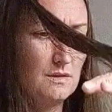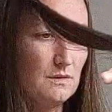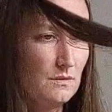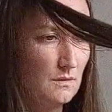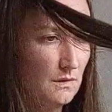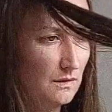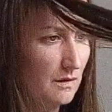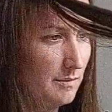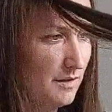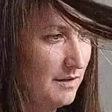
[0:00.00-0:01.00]
do a
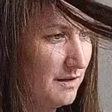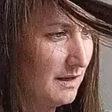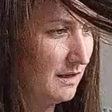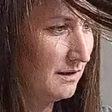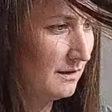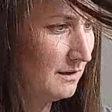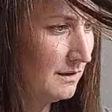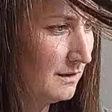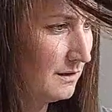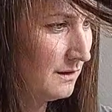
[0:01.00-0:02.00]
little bit of thinning
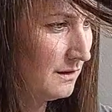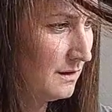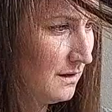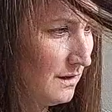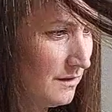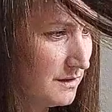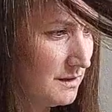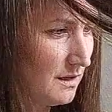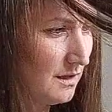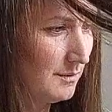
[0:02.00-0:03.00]
on the
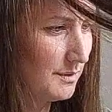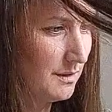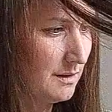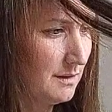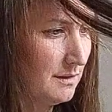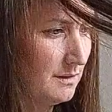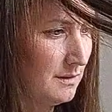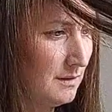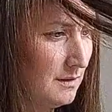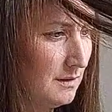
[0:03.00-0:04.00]
top,
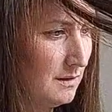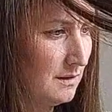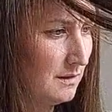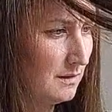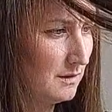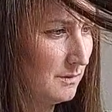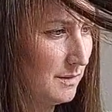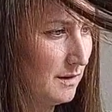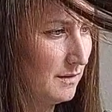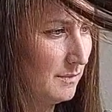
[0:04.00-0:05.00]
a little
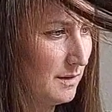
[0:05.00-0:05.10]
bit on the